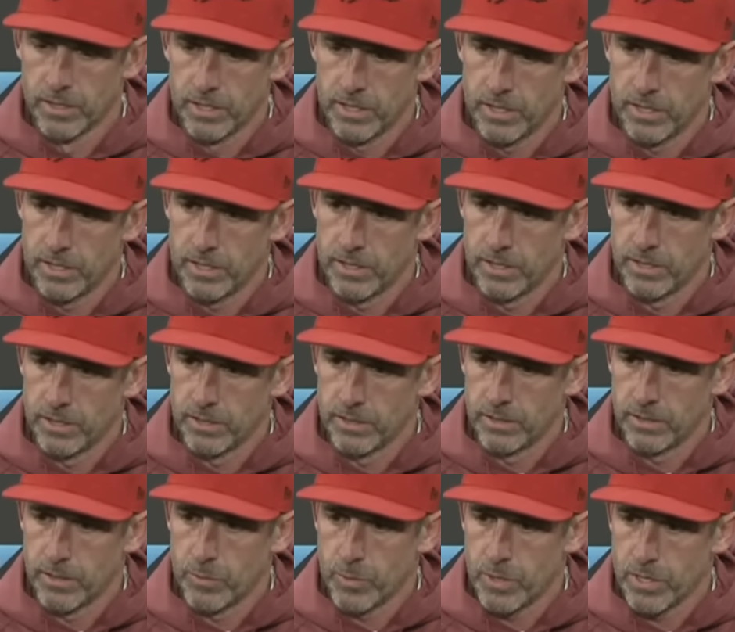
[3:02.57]

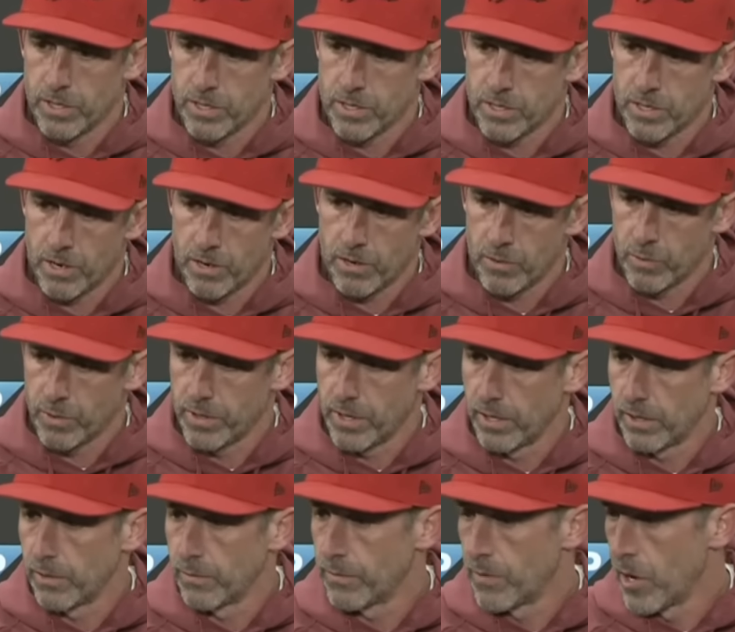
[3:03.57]
And then we just started with
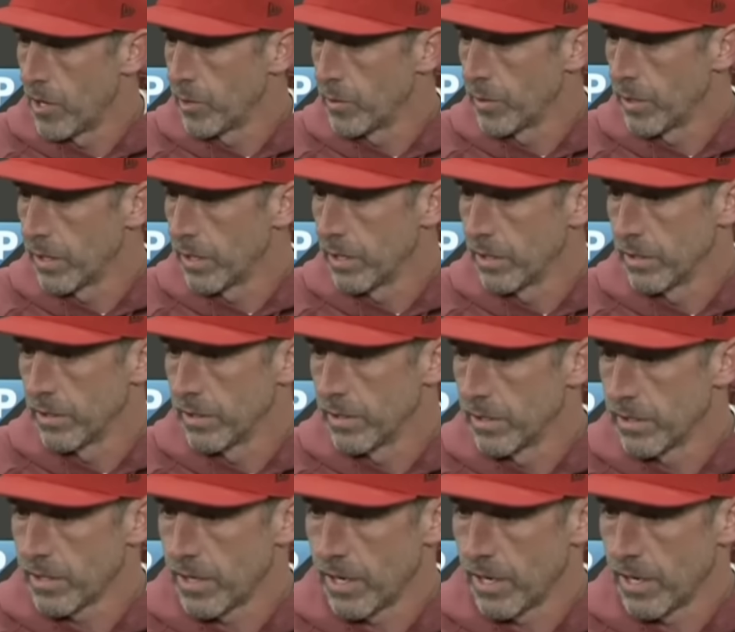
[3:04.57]
that the following year, and it's